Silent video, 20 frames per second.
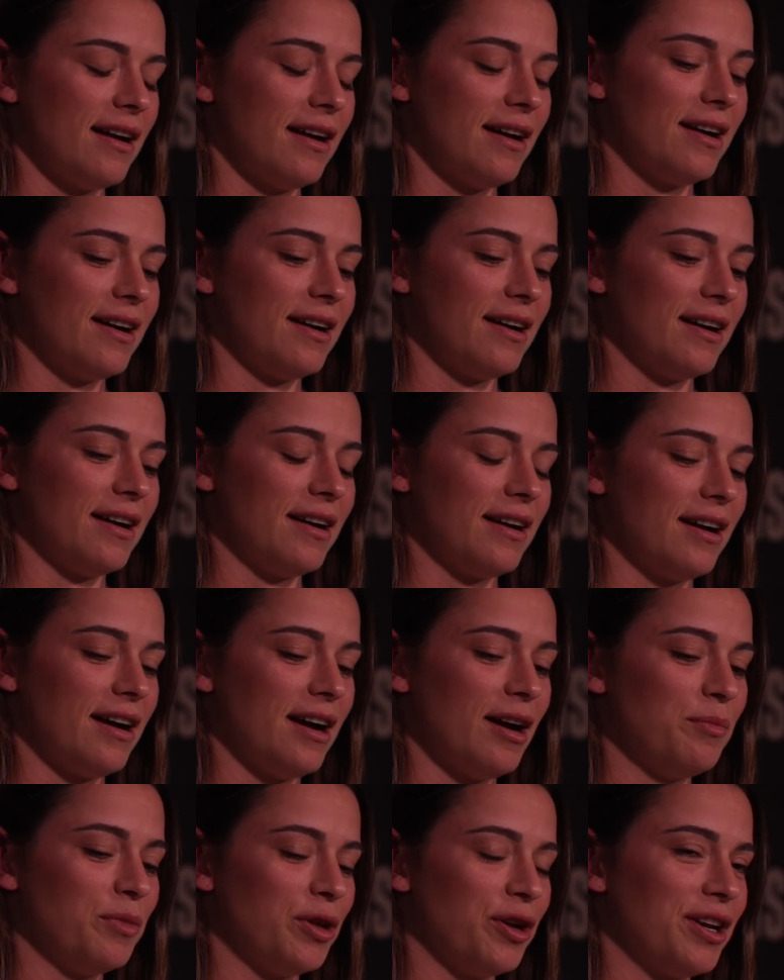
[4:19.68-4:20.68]

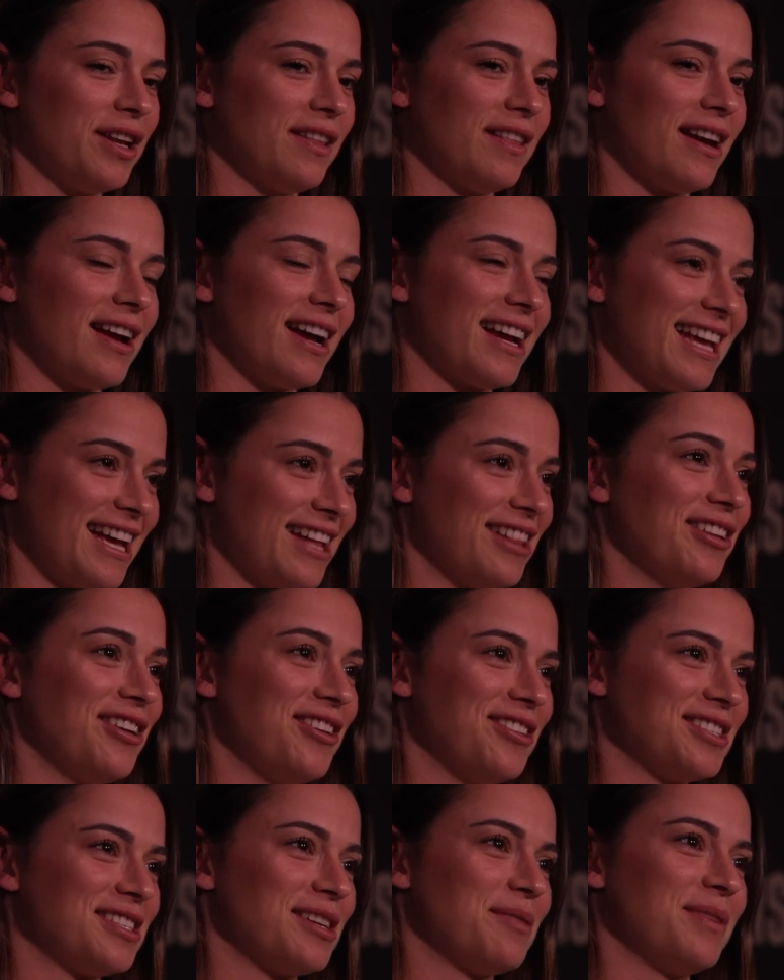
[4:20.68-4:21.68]
I'm learning that I can
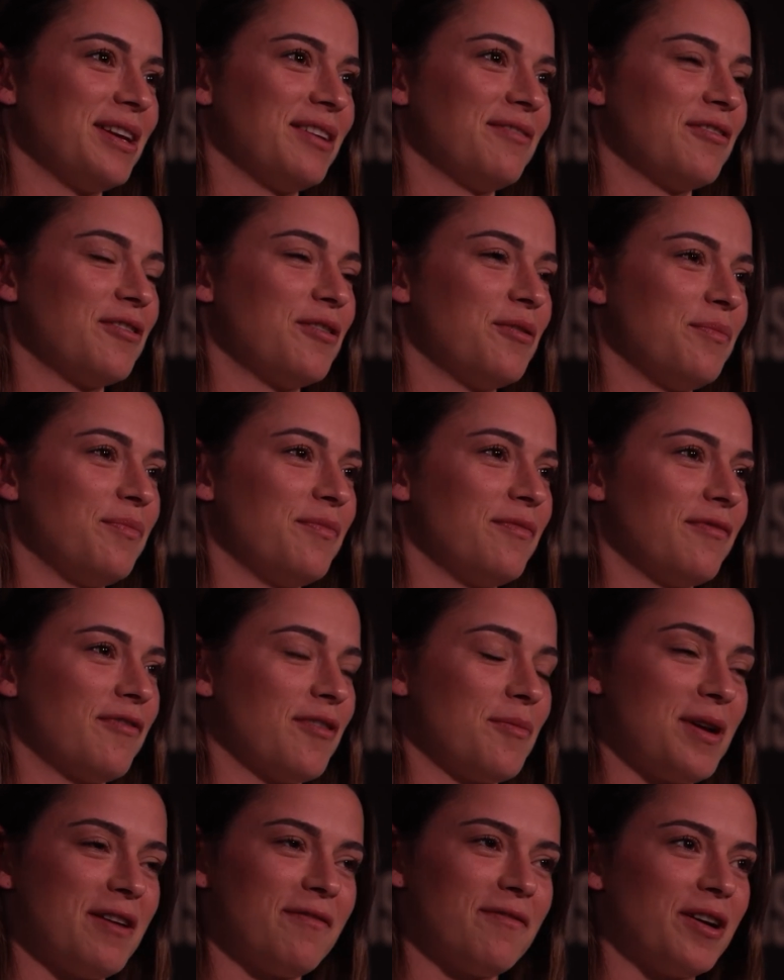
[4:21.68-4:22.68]
learn something
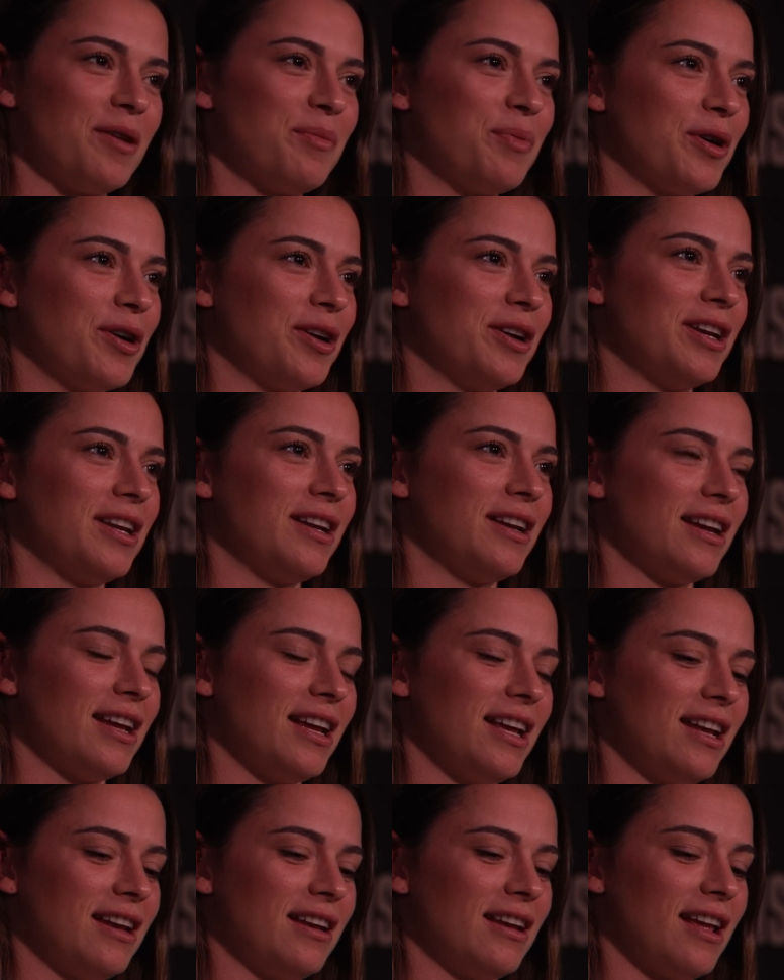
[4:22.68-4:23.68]
from every opponent,
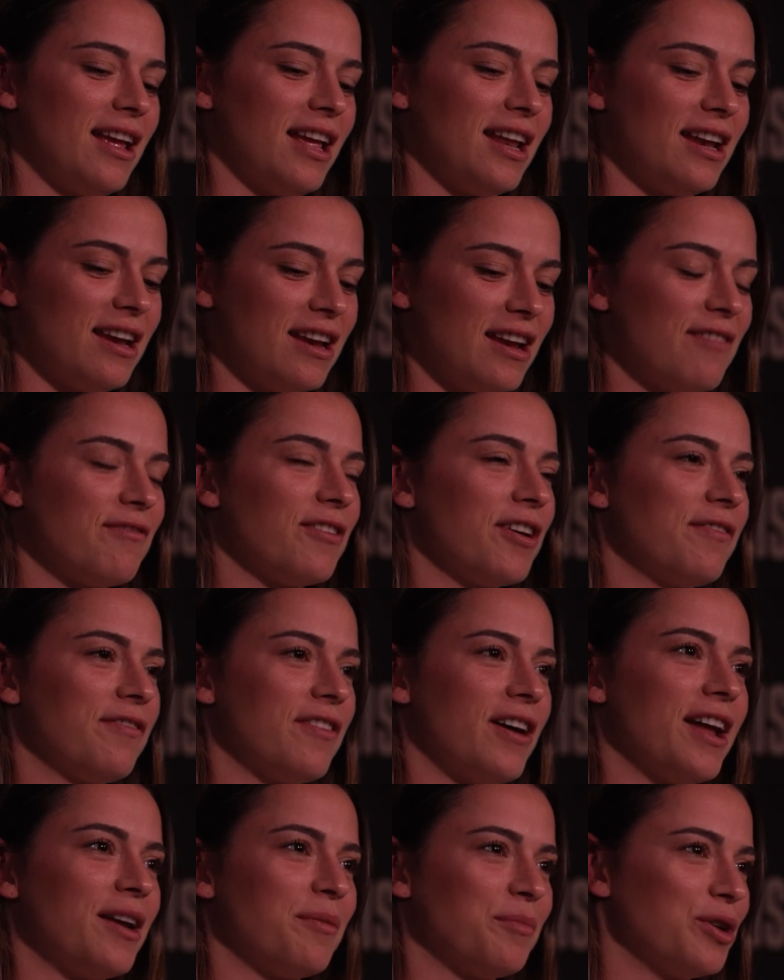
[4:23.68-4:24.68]
and in every
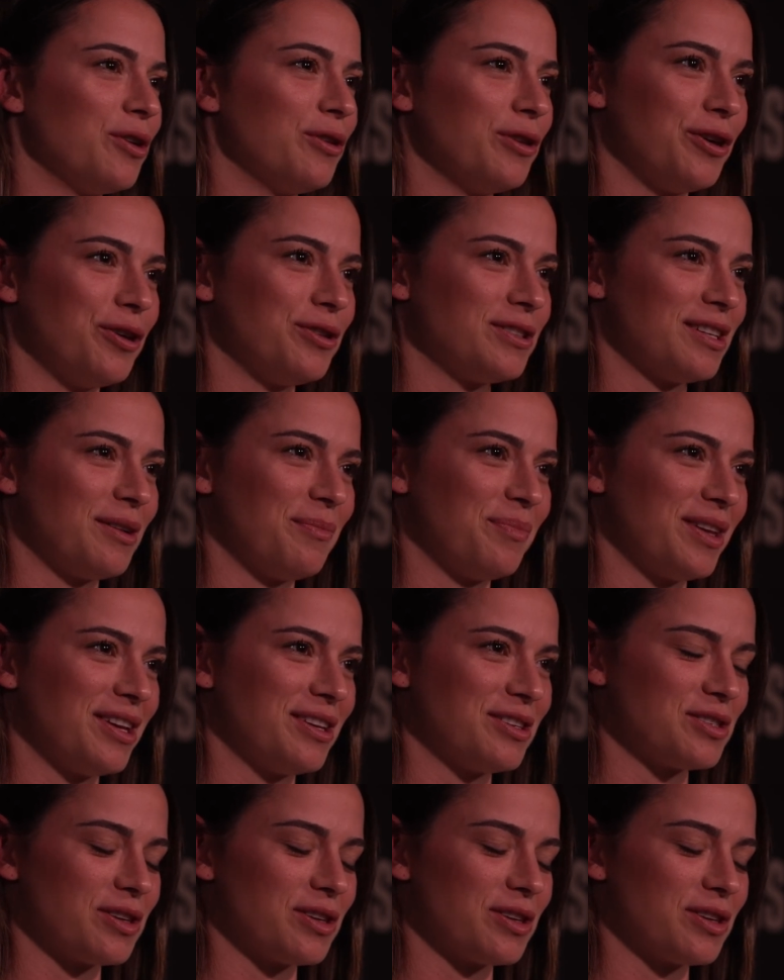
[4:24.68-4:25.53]
fight I'm going to learn something.